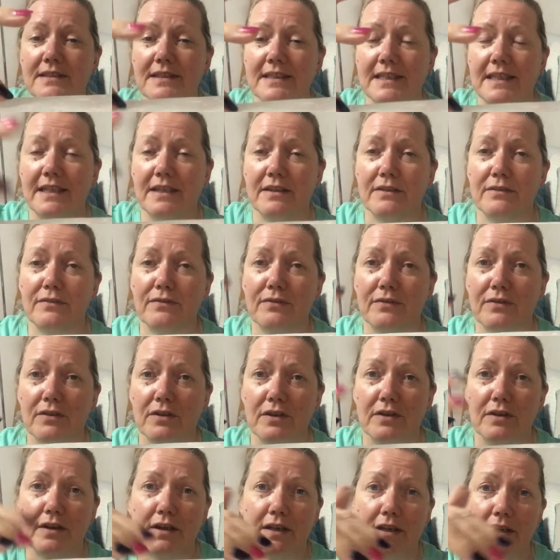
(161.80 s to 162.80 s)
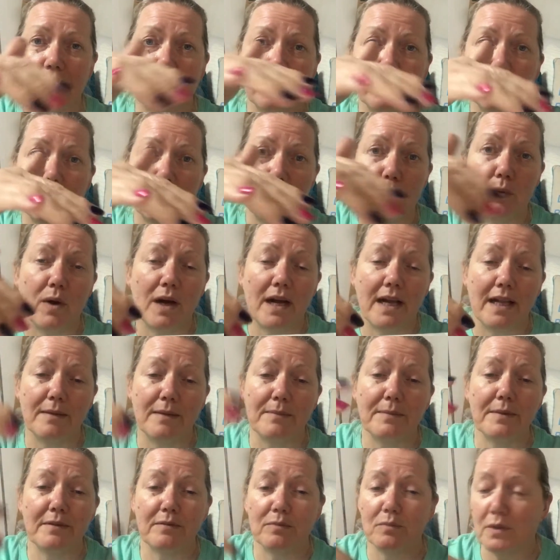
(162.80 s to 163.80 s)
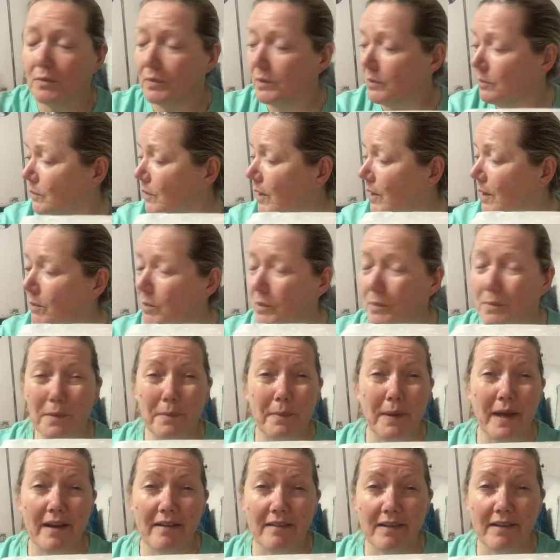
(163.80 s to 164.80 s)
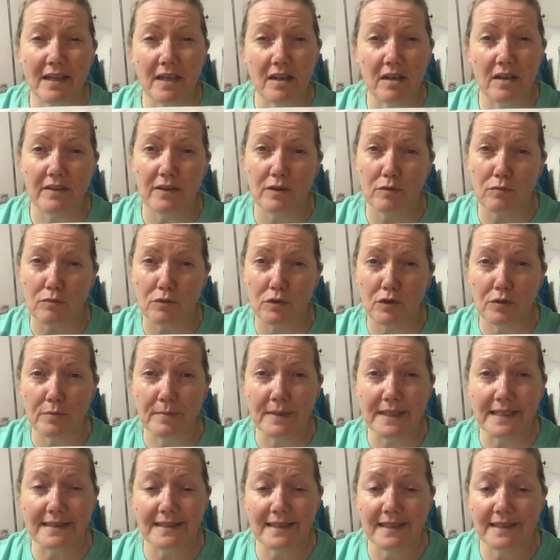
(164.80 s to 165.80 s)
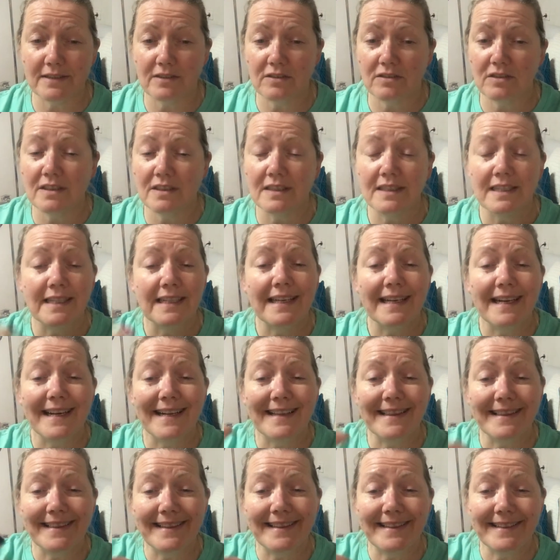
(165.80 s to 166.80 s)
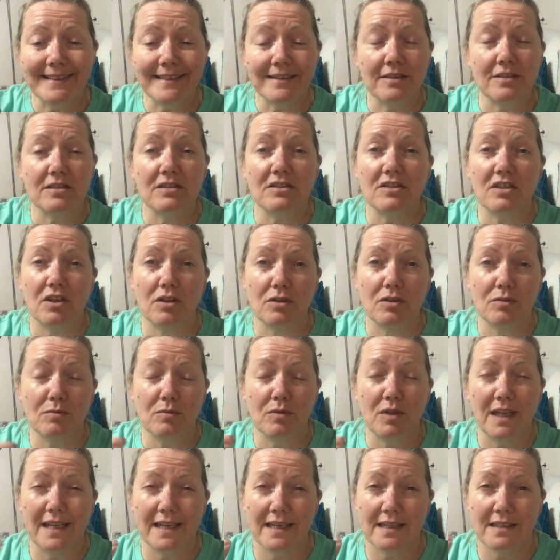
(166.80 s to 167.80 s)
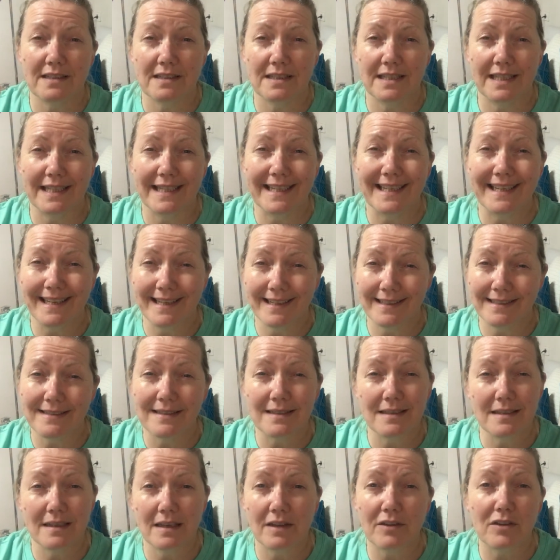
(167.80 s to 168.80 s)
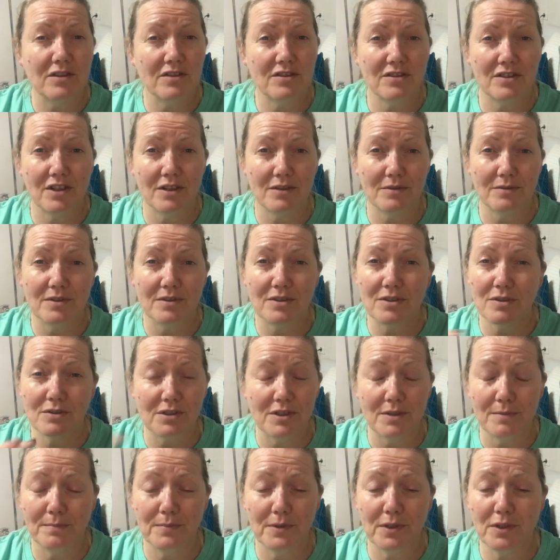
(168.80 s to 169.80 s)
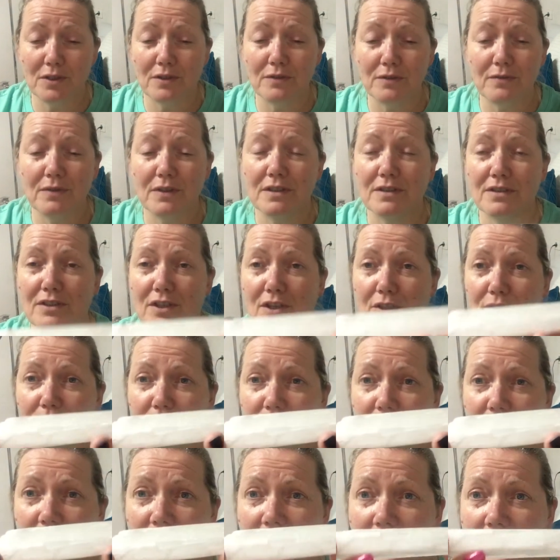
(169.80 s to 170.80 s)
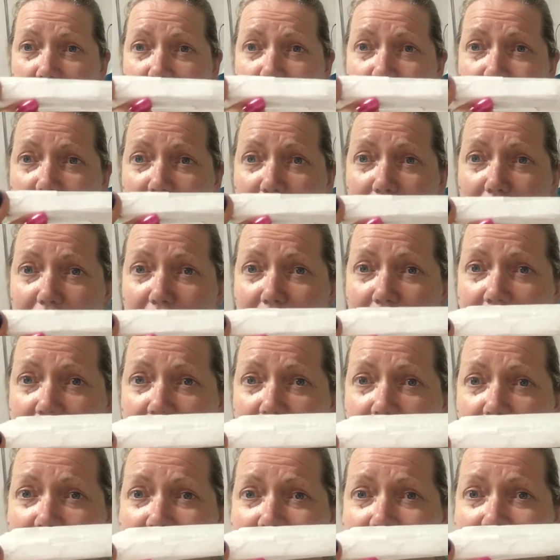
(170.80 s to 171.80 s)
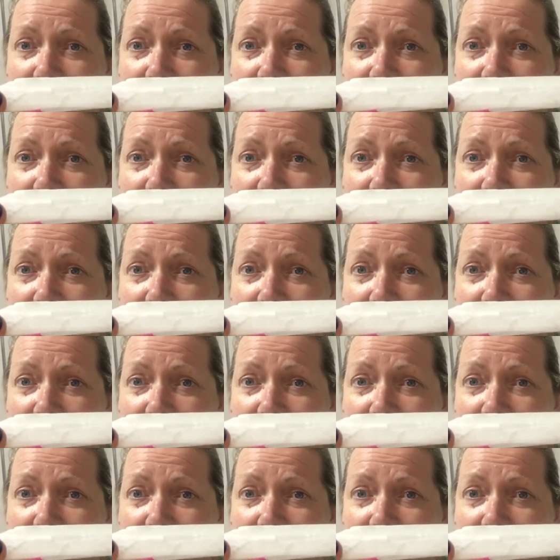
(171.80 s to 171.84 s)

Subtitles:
here for a while while we're preparing the room, etc. And this stone will actually cleanse the other stones, so it's a beautiful stone to have. All right, so that's